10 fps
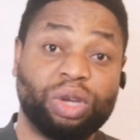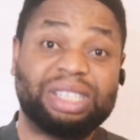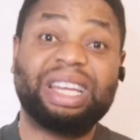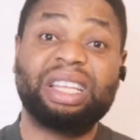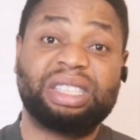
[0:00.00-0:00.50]
a
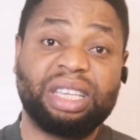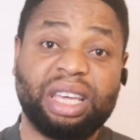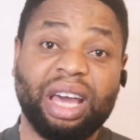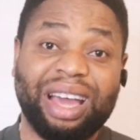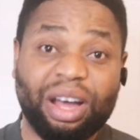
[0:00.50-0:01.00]

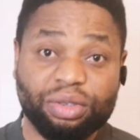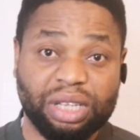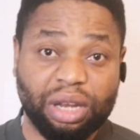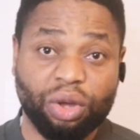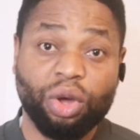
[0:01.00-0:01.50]
genetic
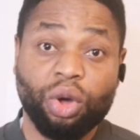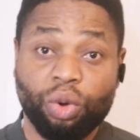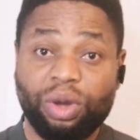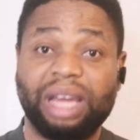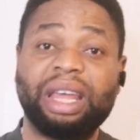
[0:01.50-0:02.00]
counselor
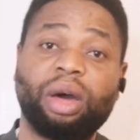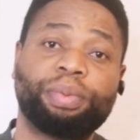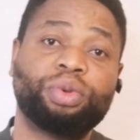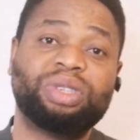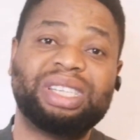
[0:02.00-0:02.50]
who can
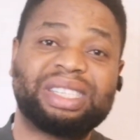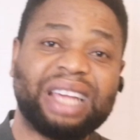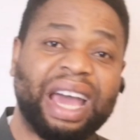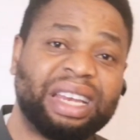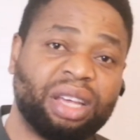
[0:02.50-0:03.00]
help you
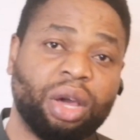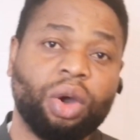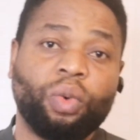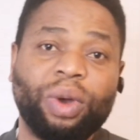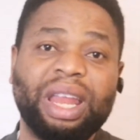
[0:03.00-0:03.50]
decide
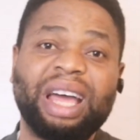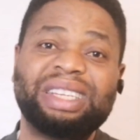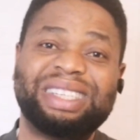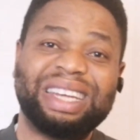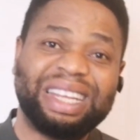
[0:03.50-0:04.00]

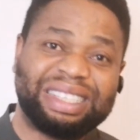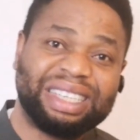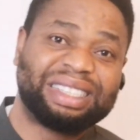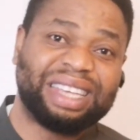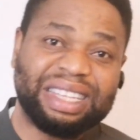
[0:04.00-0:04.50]
whether
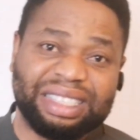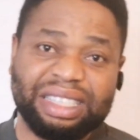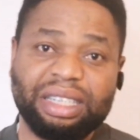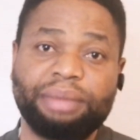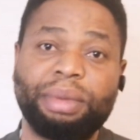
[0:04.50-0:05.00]
genetic
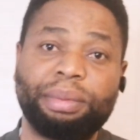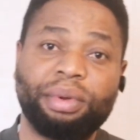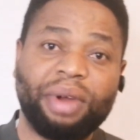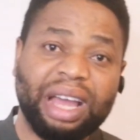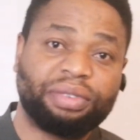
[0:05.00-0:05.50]
testing may
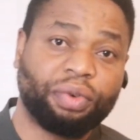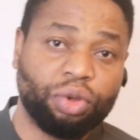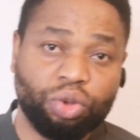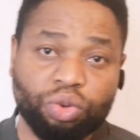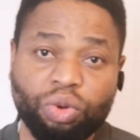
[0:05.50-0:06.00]
be right
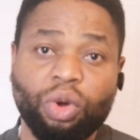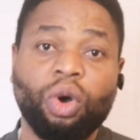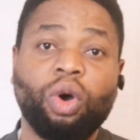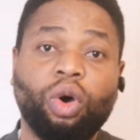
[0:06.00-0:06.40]
for you,